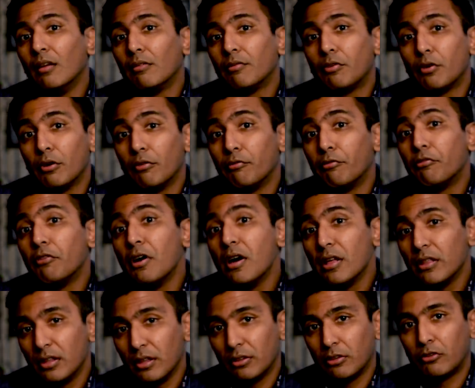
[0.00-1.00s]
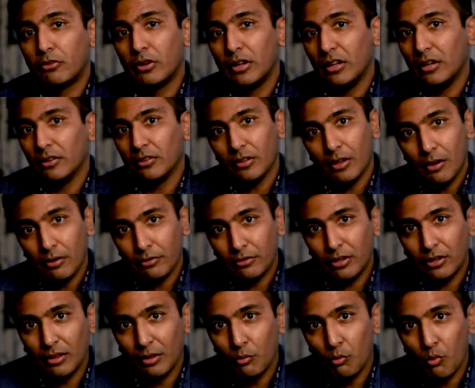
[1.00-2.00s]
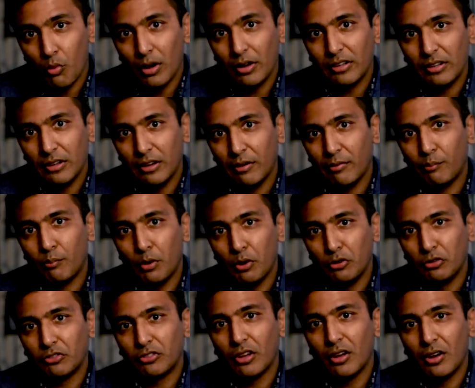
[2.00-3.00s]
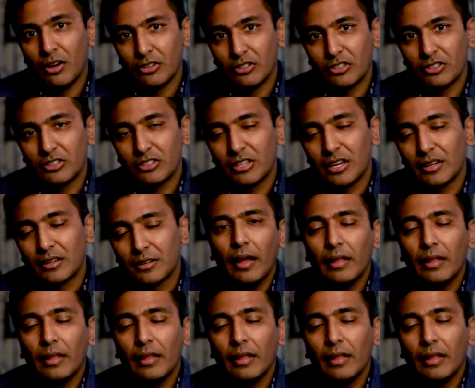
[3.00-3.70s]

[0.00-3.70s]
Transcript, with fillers: for a further three years after the one year post heart attack.